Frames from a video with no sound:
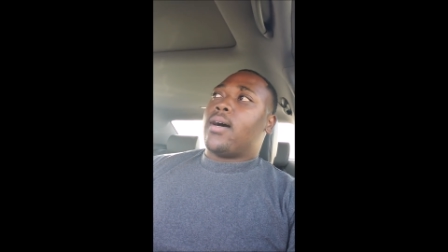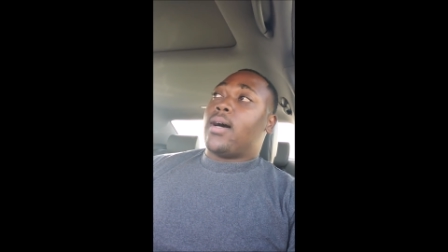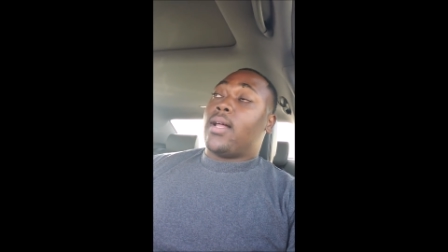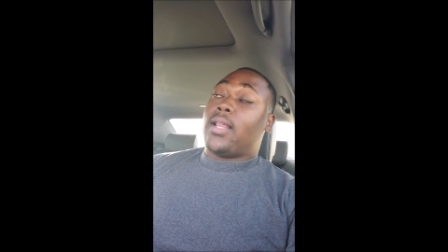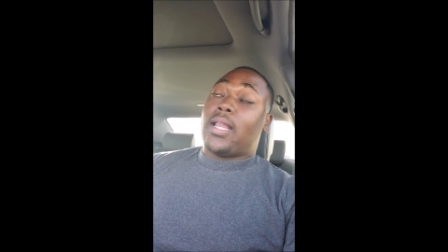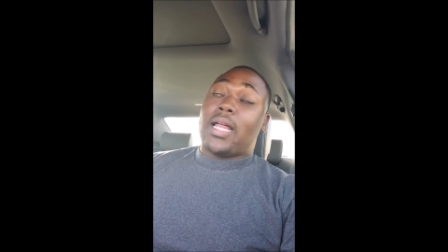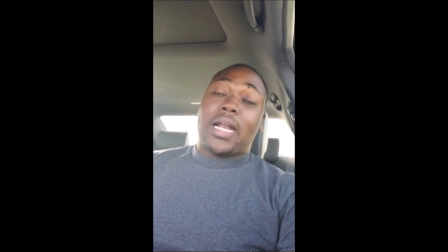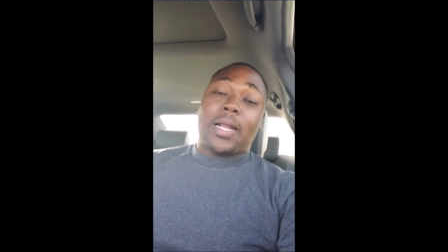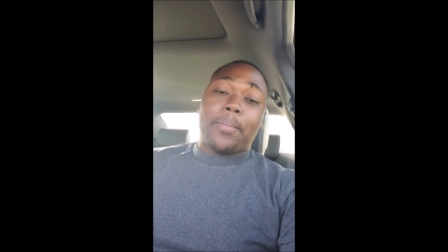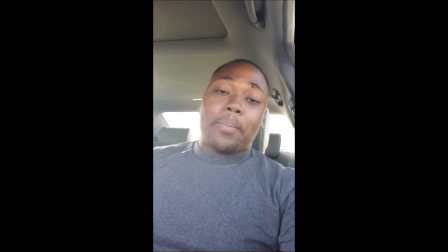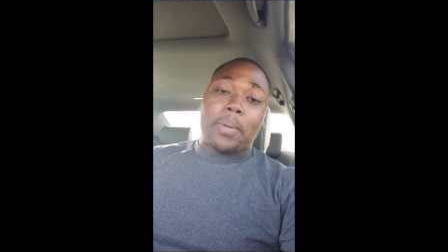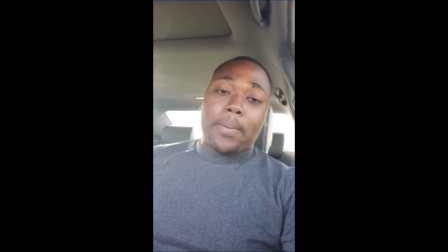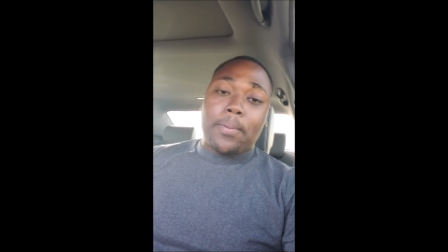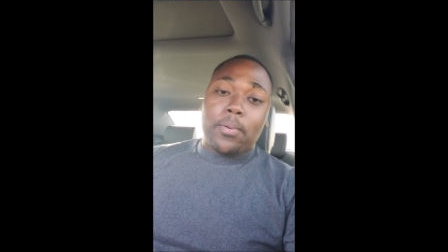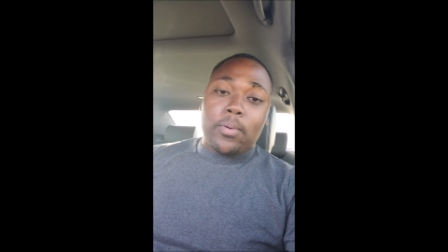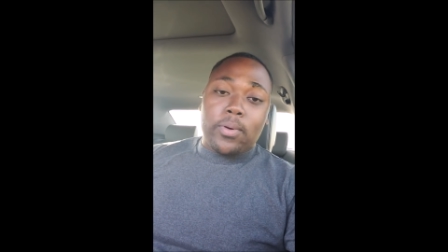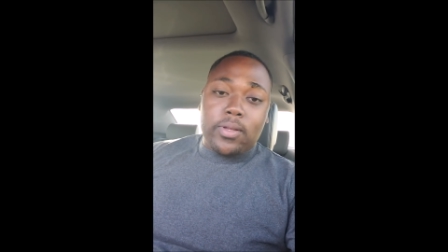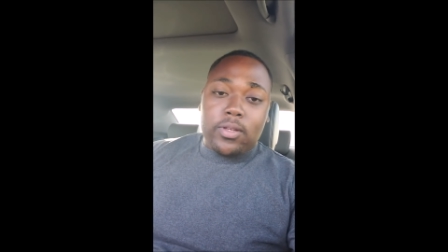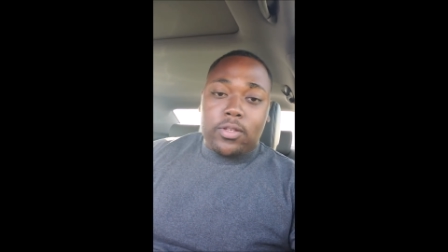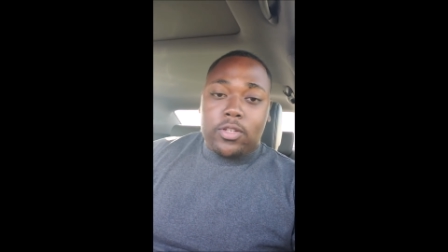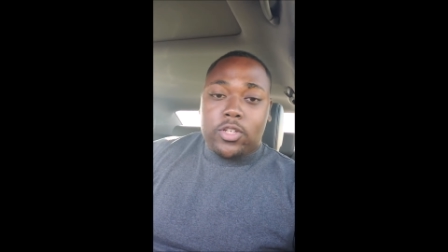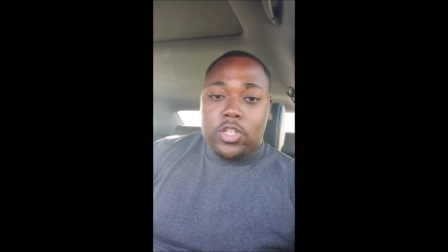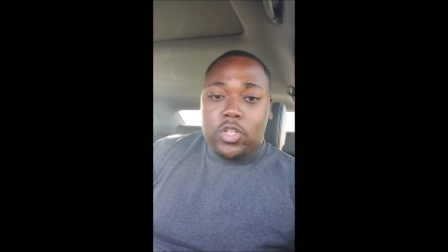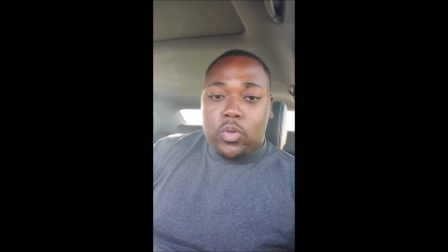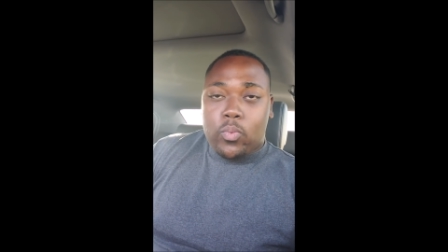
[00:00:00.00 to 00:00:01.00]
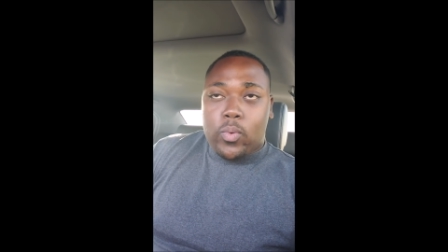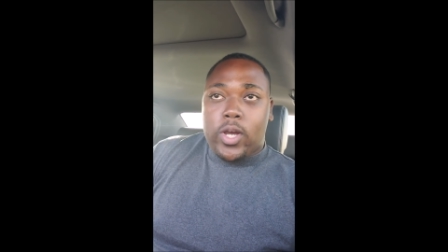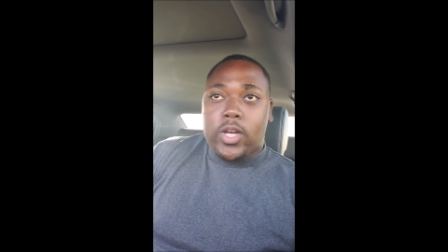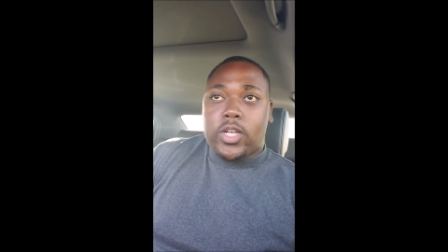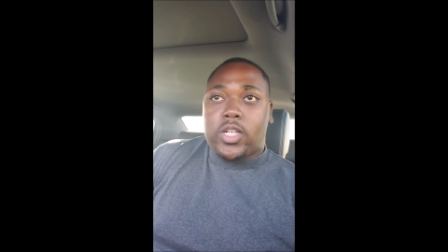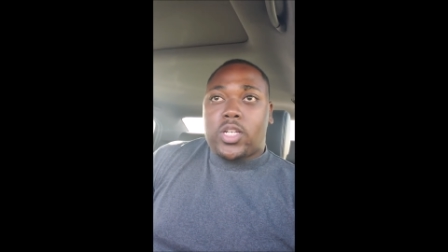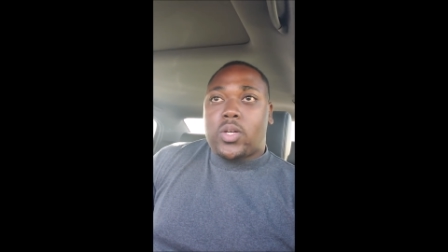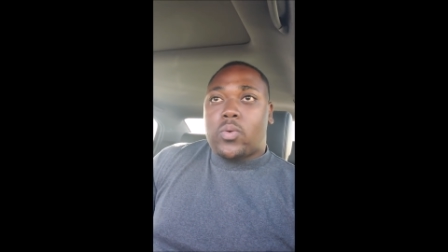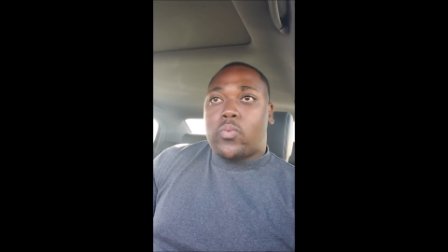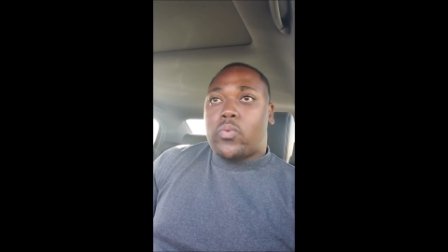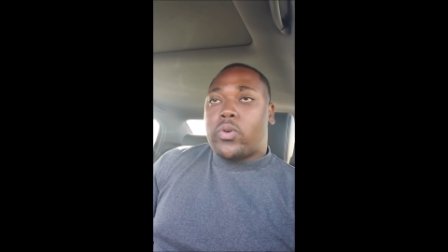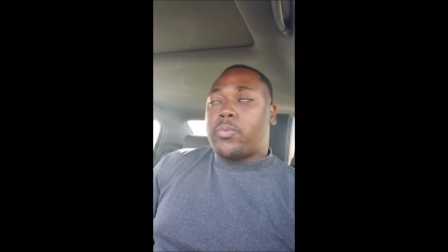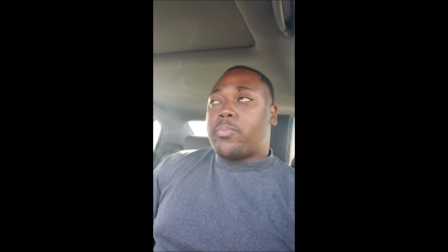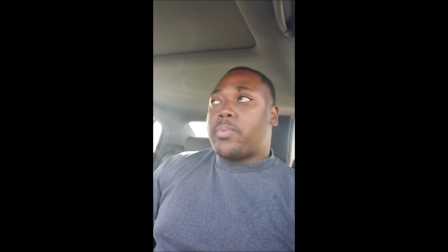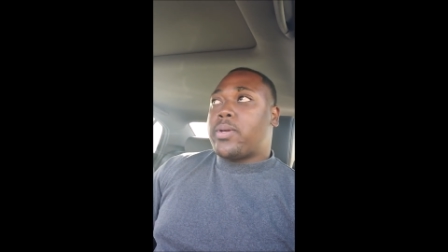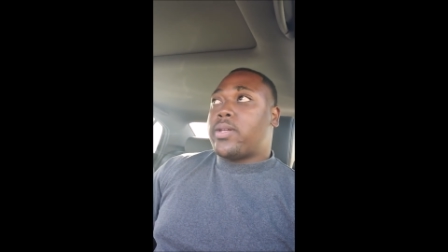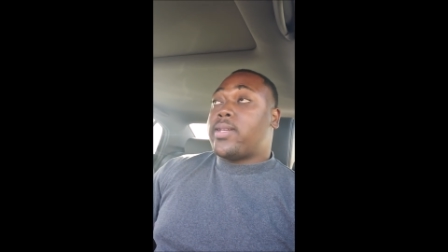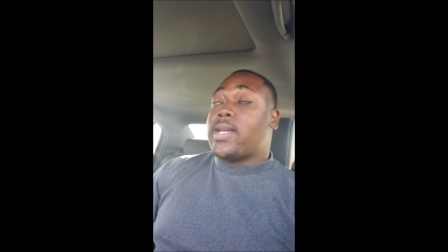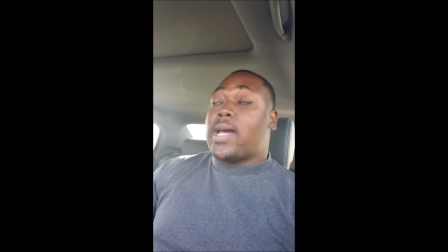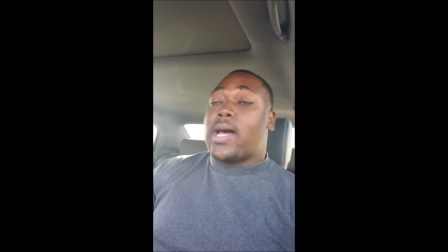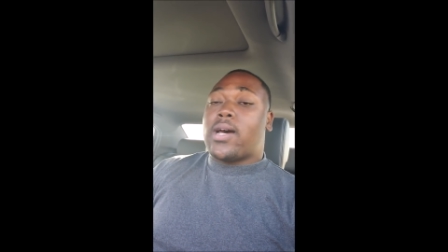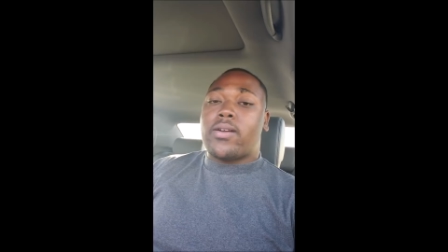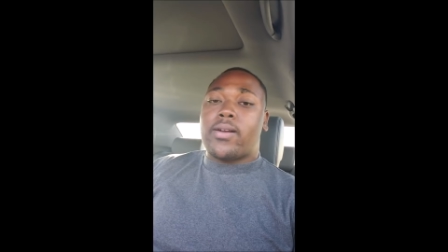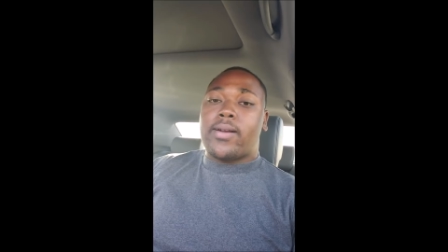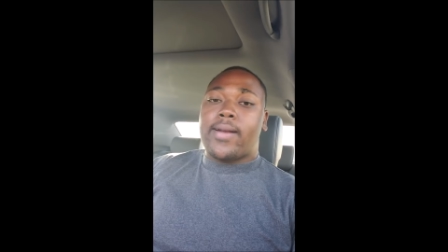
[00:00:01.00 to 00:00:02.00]
a lot of people in the situation would be
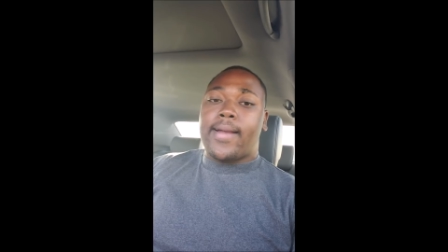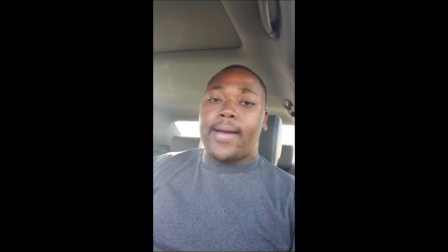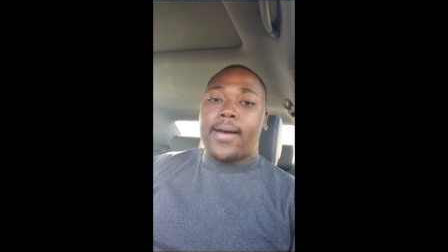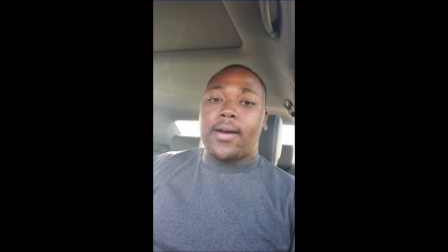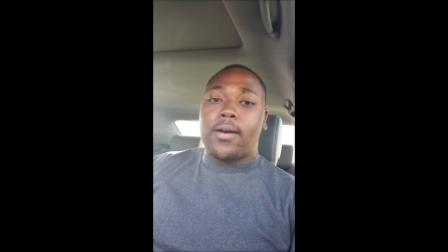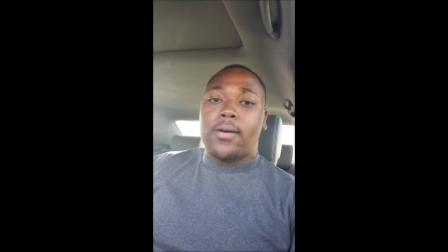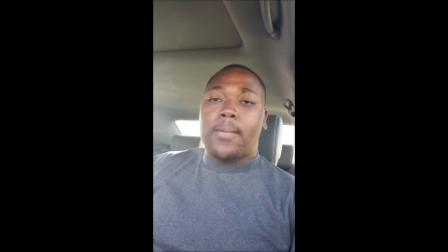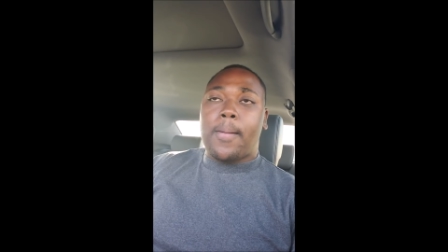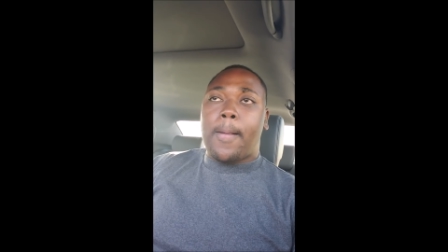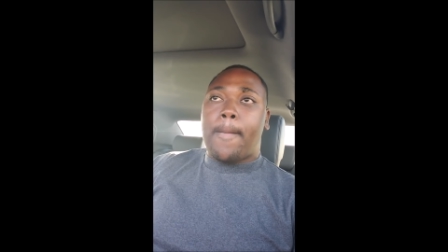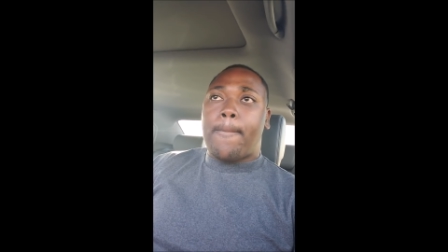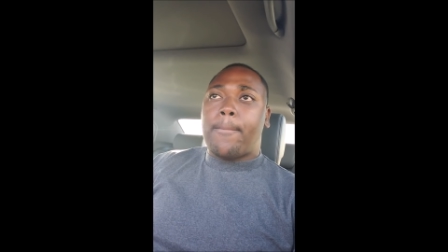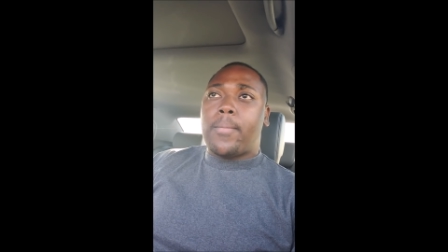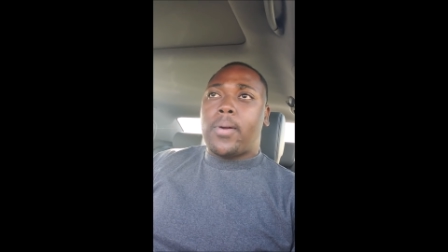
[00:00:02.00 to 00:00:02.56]
down and out.